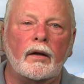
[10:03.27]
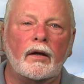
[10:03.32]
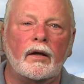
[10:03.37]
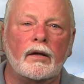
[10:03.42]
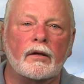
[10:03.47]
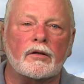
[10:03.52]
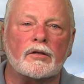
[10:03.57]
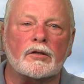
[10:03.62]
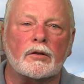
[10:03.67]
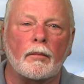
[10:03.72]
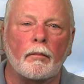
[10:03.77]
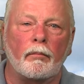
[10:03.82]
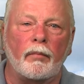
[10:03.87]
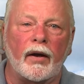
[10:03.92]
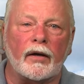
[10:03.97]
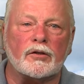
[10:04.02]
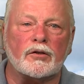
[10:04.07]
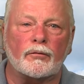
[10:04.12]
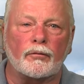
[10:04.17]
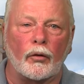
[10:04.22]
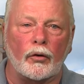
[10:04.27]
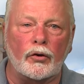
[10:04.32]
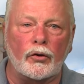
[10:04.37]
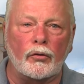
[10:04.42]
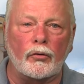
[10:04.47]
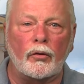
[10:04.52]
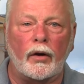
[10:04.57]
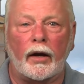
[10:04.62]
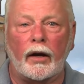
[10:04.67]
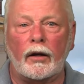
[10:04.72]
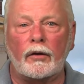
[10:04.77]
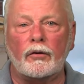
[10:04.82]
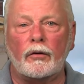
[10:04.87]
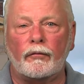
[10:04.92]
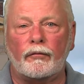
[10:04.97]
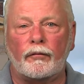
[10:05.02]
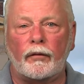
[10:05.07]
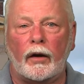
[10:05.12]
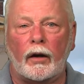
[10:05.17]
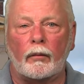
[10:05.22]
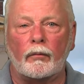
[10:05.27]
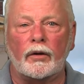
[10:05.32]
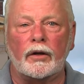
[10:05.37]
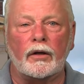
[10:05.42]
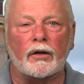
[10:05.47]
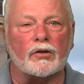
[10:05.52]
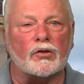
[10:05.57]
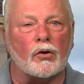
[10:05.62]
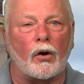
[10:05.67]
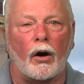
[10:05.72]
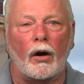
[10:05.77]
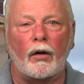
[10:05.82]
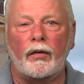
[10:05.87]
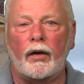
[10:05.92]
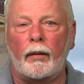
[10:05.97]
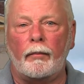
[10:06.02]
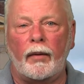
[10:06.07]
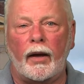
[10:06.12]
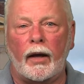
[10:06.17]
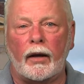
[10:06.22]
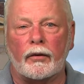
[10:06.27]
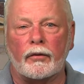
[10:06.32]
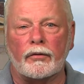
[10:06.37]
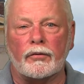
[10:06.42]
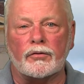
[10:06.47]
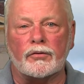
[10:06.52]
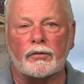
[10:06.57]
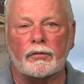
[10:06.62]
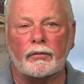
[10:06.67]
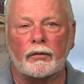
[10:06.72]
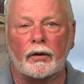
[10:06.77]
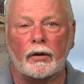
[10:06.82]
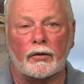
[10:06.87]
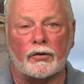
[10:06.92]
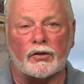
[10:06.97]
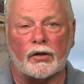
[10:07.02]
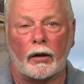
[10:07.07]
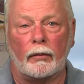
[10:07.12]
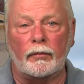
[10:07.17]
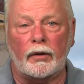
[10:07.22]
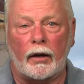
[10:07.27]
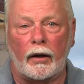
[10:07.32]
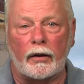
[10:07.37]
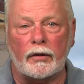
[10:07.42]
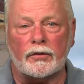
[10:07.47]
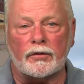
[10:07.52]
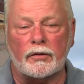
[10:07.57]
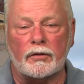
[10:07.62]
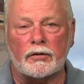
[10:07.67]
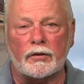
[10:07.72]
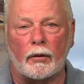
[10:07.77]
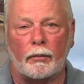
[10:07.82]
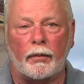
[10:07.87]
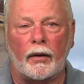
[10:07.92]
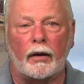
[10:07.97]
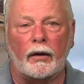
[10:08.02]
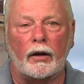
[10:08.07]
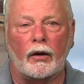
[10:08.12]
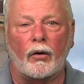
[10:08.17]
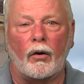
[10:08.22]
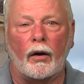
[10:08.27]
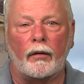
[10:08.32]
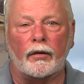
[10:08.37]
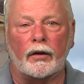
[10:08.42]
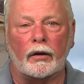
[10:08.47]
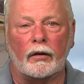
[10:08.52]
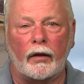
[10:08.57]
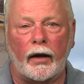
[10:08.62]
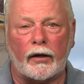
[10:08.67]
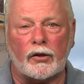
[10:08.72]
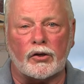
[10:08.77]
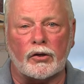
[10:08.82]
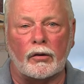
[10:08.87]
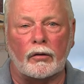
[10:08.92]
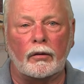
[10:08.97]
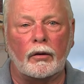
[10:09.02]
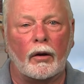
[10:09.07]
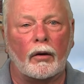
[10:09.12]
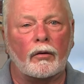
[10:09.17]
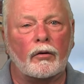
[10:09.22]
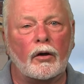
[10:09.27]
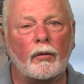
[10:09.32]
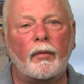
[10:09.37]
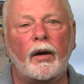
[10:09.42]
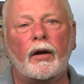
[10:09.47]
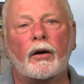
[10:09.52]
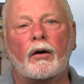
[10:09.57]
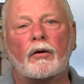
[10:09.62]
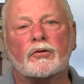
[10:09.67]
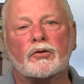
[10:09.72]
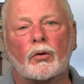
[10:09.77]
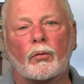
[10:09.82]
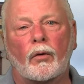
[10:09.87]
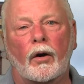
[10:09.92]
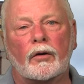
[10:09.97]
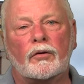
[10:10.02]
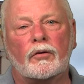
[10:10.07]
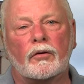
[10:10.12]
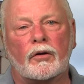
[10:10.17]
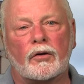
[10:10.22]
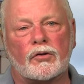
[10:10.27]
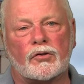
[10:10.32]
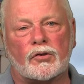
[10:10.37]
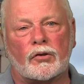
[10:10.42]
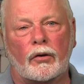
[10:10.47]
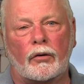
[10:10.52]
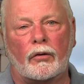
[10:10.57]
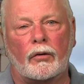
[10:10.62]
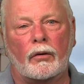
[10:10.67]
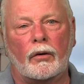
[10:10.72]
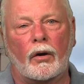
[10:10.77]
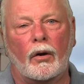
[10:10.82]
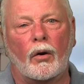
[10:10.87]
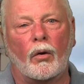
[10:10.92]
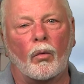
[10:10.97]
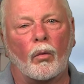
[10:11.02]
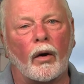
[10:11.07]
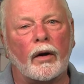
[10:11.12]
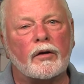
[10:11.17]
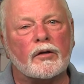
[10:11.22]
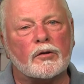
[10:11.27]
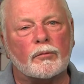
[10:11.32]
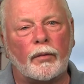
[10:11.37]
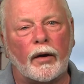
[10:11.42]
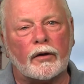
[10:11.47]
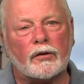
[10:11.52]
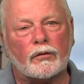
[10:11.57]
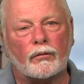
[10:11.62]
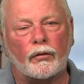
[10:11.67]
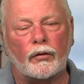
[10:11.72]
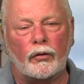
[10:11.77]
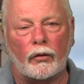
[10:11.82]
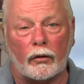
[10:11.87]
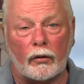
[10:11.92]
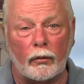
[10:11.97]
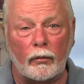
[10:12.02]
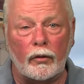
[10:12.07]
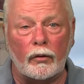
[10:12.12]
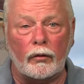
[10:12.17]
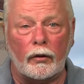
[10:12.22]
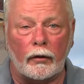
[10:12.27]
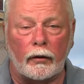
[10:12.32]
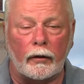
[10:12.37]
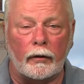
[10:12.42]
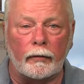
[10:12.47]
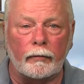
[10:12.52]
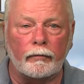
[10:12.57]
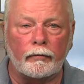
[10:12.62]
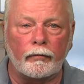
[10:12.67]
is best for you and your family is all that matters. In some cases, depending on the election, you may also want to consider what is best for your community.